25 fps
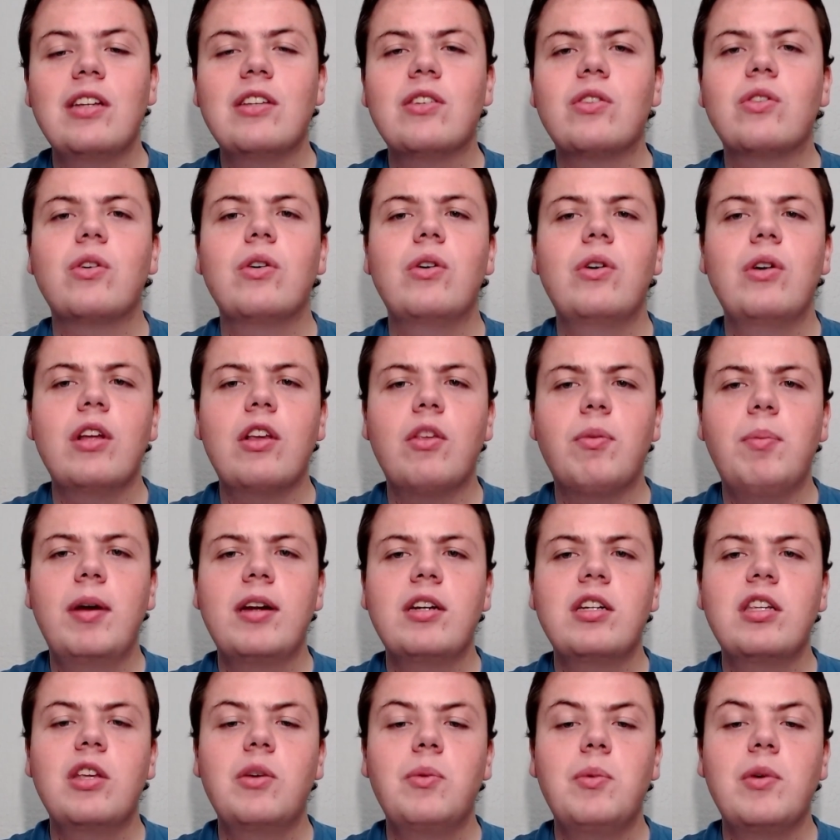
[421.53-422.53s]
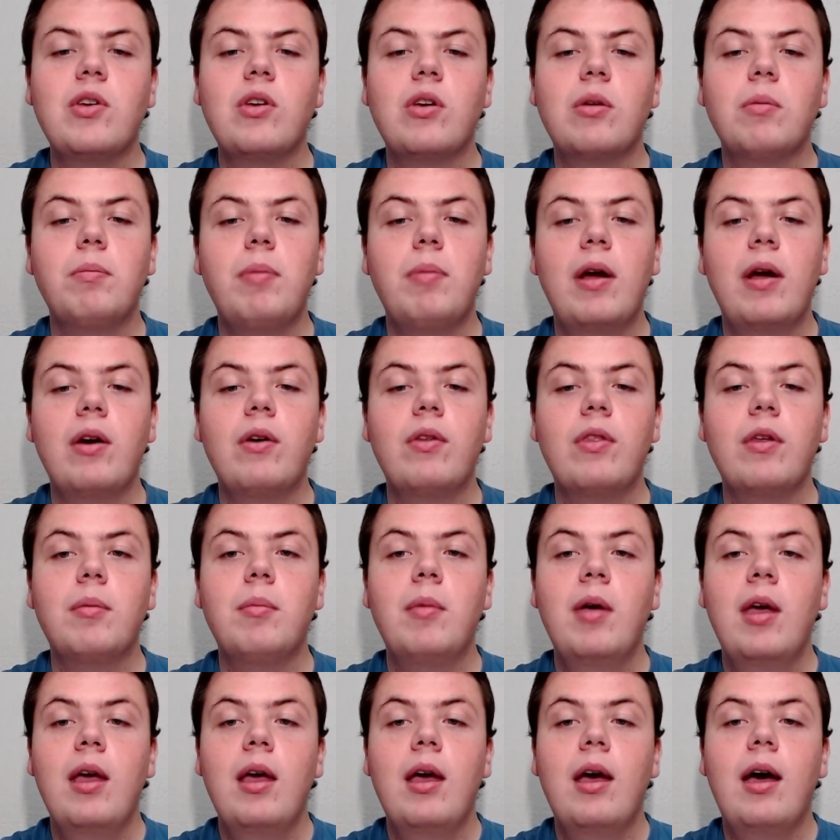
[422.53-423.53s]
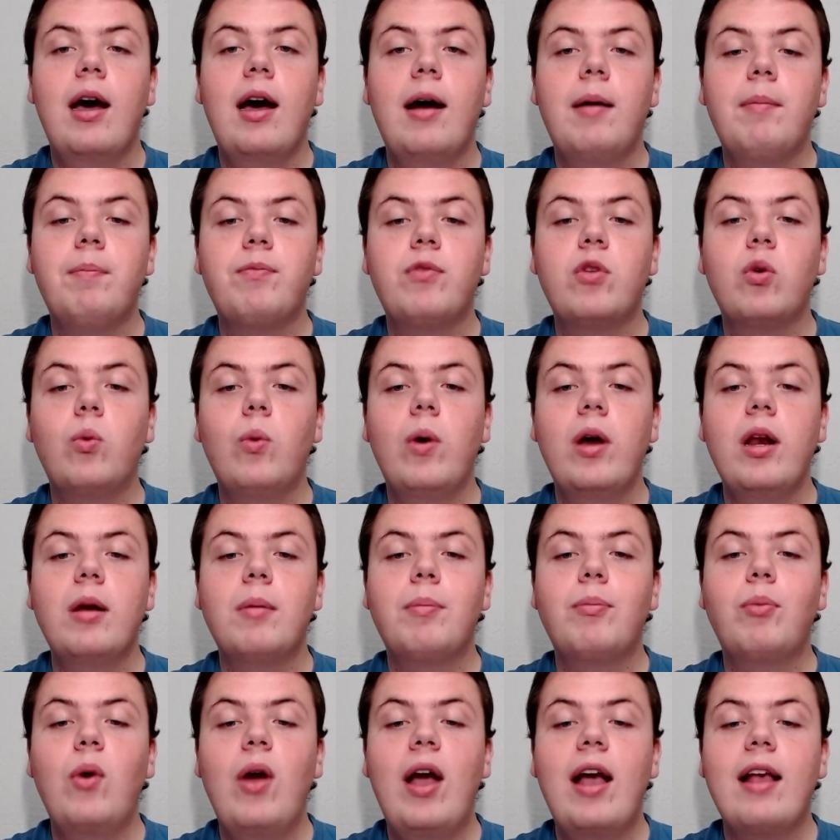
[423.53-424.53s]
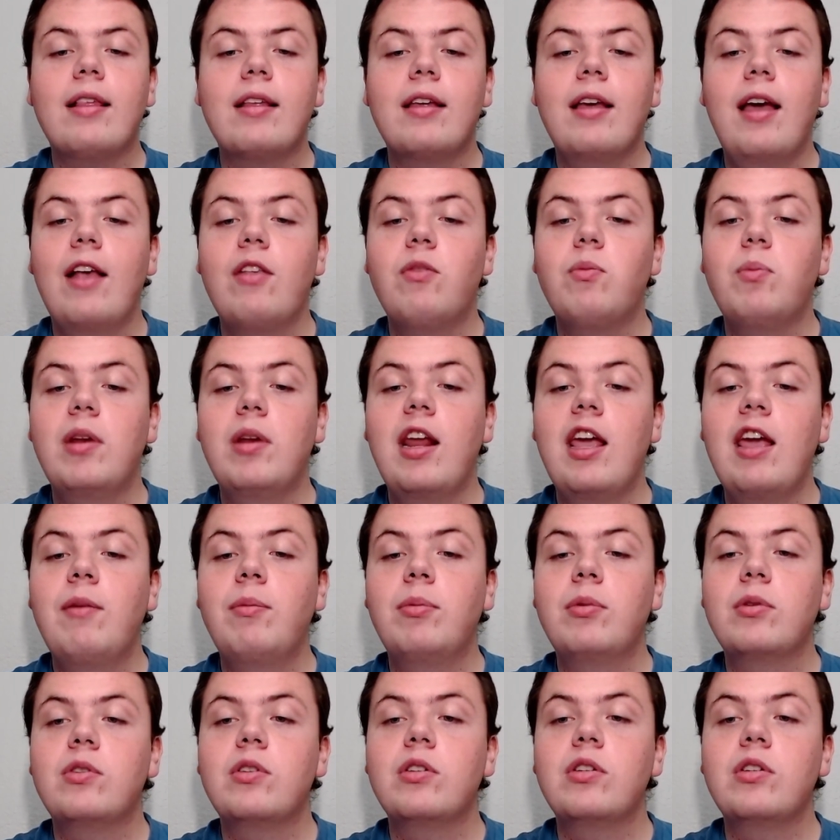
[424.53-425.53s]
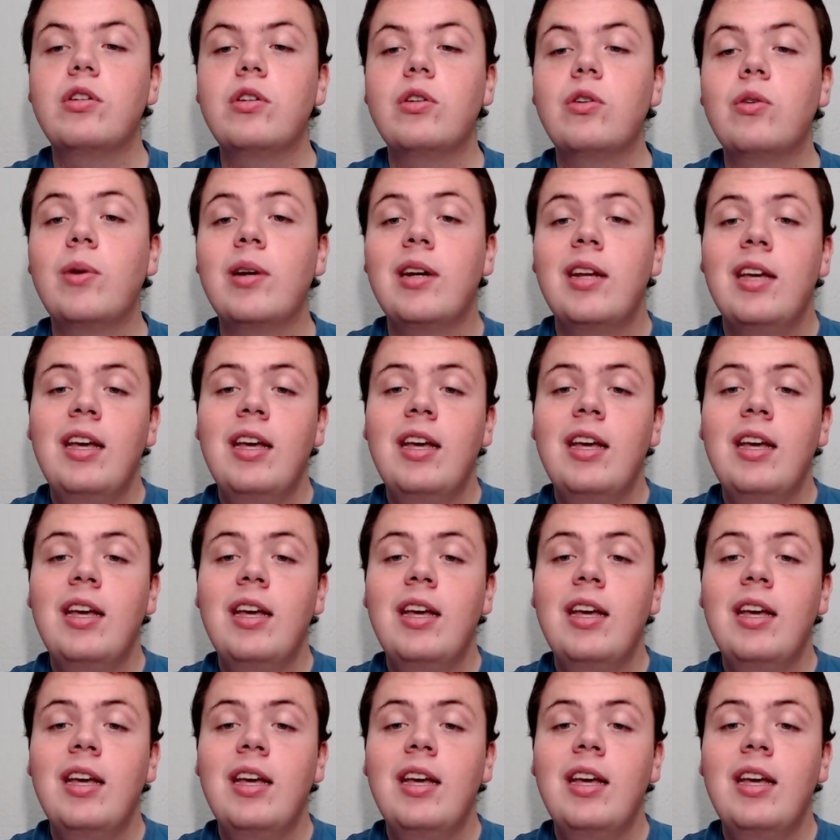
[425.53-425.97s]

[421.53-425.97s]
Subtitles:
as good, especially when you compare them to what Nebraska has been able to do.